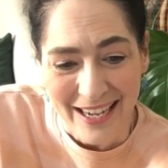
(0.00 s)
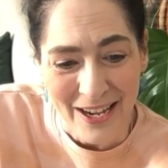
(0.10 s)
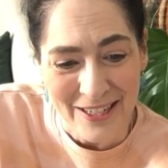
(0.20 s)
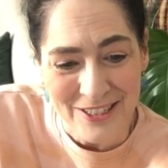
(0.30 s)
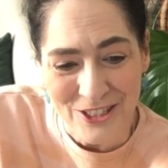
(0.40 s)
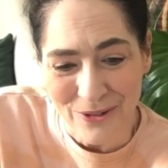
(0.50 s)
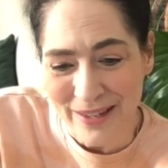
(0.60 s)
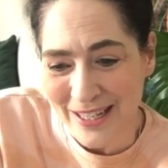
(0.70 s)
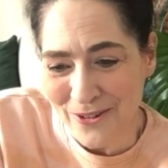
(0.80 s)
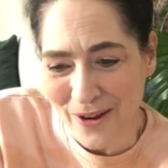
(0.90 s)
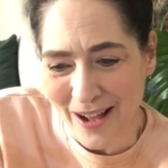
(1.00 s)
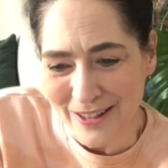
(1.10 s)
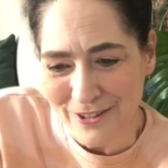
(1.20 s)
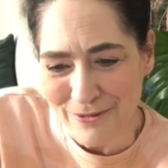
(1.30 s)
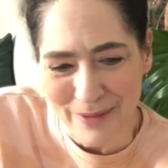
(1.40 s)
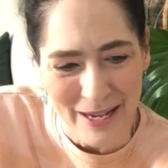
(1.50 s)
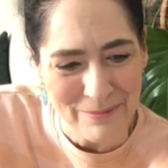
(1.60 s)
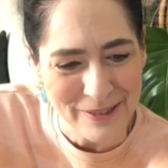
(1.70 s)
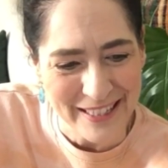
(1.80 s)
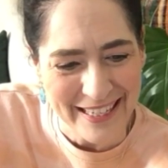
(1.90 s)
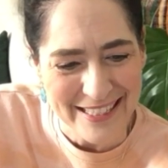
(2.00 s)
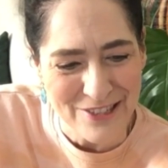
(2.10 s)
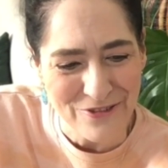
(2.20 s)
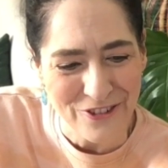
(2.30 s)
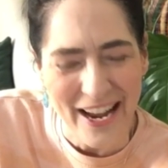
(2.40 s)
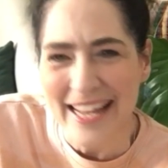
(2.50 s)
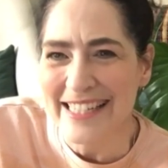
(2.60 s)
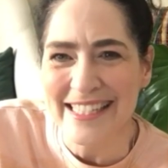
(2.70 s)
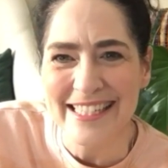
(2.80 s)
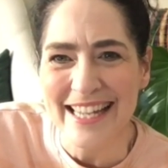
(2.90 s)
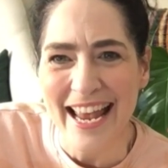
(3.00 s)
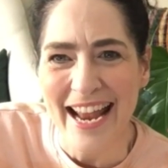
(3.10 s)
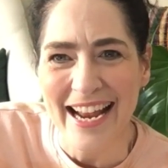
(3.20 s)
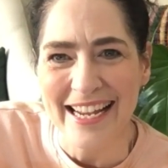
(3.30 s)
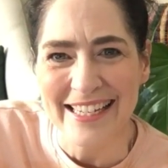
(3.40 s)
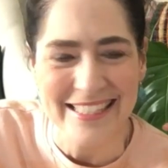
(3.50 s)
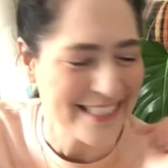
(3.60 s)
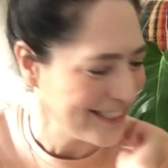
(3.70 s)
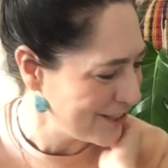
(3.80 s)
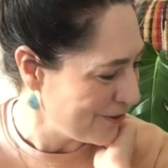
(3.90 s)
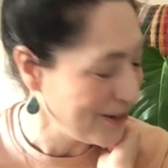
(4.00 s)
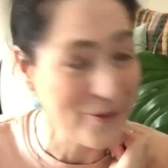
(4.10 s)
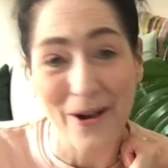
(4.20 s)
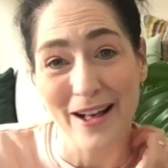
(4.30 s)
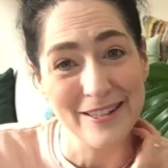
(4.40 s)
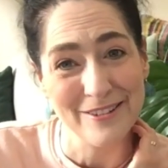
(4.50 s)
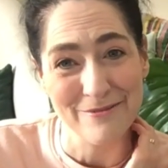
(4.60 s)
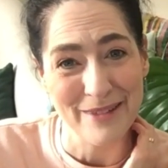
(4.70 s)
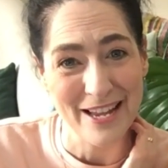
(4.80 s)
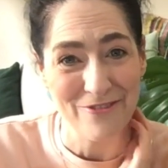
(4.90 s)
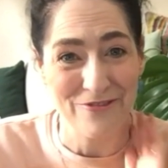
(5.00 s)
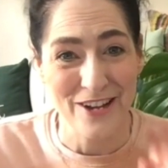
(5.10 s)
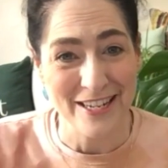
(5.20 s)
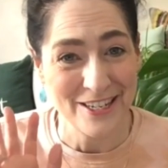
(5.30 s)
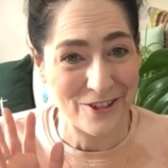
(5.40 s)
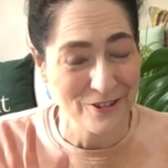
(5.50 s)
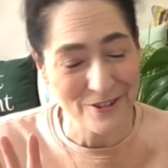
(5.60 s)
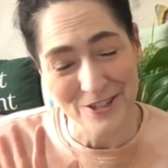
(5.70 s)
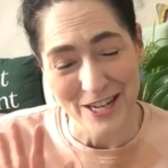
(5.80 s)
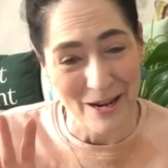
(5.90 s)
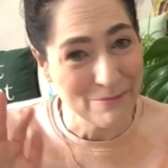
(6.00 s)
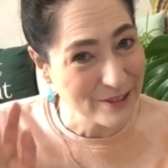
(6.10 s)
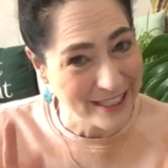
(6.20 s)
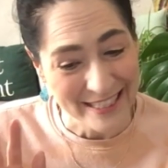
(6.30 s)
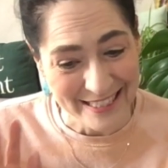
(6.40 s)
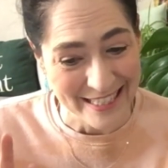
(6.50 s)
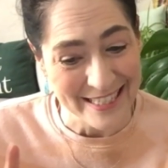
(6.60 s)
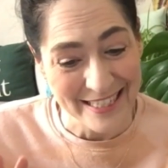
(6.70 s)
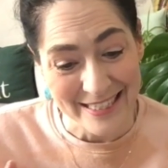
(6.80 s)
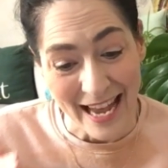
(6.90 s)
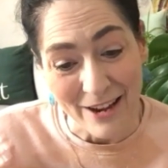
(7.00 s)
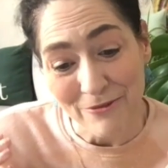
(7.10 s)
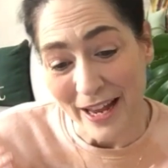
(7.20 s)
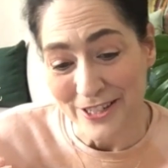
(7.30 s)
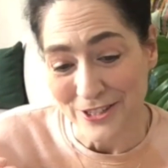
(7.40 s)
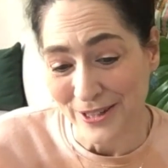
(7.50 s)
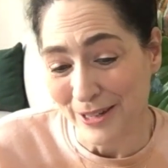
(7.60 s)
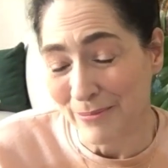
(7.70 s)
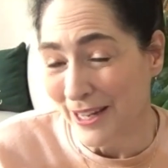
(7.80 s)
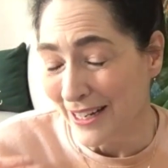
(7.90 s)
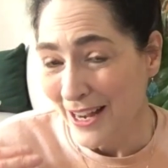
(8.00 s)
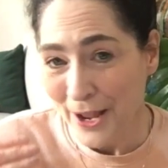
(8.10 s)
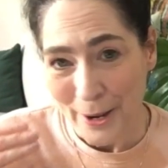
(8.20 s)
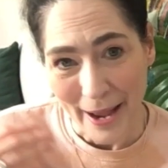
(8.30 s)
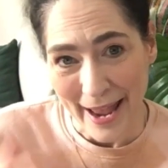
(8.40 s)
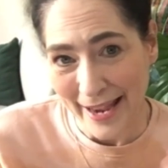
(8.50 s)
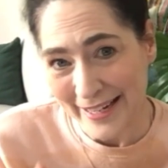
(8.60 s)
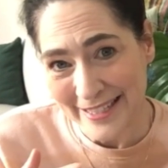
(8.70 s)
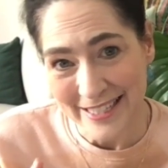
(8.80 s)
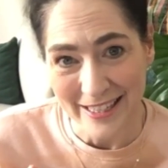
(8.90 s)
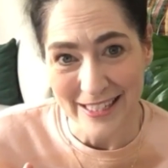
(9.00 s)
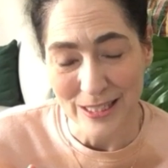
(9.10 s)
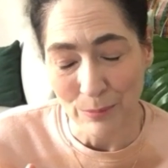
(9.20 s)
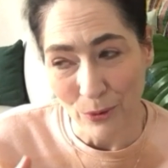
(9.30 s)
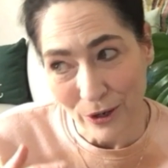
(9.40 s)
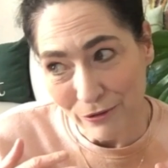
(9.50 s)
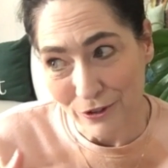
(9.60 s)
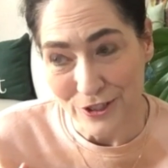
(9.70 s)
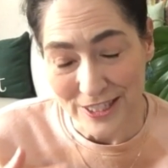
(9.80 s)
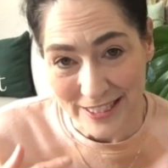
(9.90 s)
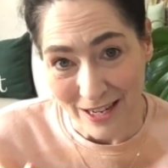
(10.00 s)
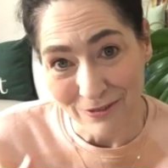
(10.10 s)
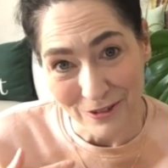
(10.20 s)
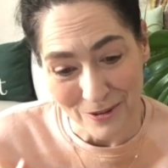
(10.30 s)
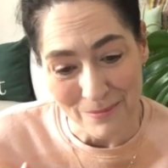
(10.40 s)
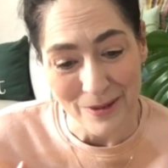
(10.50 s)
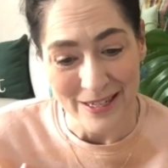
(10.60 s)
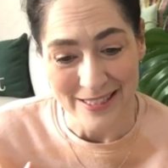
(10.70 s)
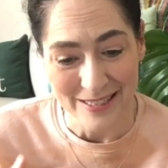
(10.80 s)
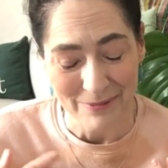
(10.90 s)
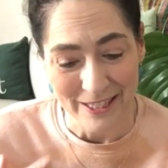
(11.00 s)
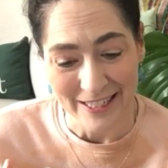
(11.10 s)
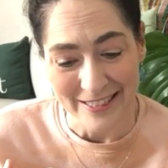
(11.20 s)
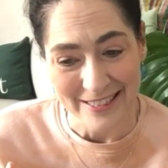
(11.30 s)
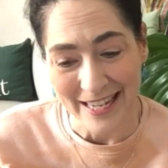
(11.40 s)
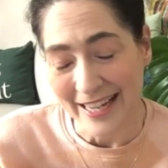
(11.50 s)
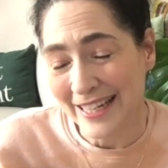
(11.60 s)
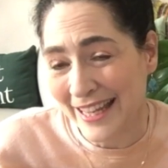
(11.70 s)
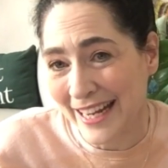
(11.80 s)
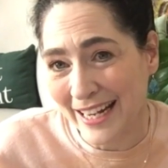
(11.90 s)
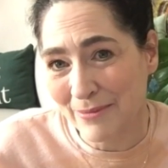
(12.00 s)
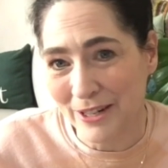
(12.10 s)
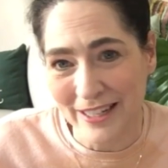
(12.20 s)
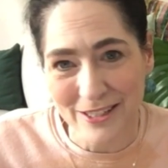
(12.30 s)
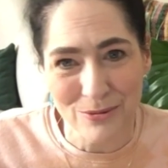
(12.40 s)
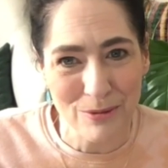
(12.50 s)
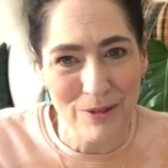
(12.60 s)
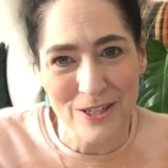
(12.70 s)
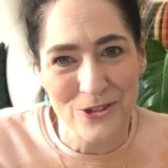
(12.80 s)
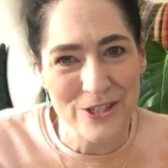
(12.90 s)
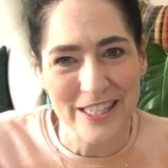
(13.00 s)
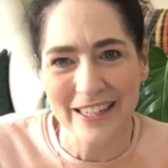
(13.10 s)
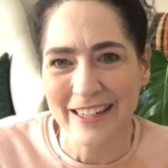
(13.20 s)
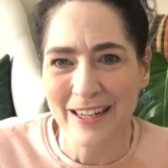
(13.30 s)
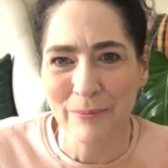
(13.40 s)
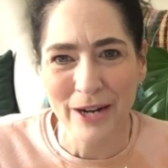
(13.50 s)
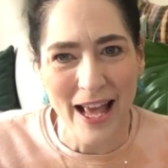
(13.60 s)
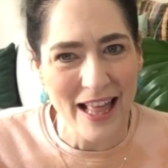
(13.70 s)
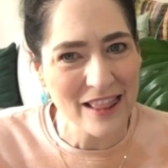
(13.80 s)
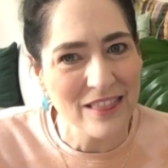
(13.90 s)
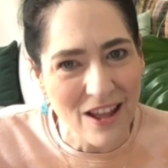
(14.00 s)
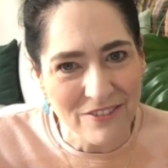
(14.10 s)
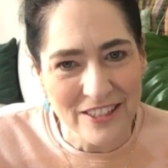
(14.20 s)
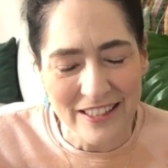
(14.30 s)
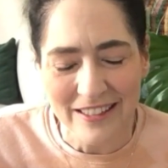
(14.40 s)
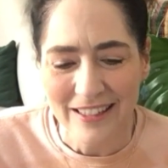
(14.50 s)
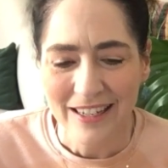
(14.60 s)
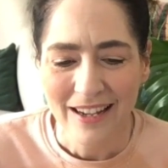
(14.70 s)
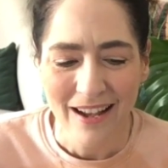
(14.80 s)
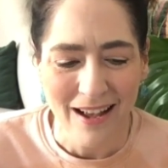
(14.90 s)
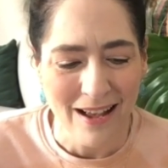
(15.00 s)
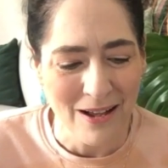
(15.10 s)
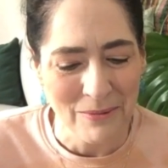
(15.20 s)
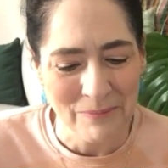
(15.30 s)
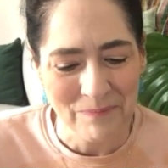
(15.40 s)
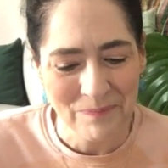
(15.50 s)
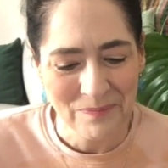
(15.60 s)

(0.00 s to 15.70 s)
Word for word: uh, showing you all of my plant friends and showing you all of my fun crochet plant ideas. I've actually been adding to this board for several months because I didn't think anybody else would be interested in it, but I loved it. Um,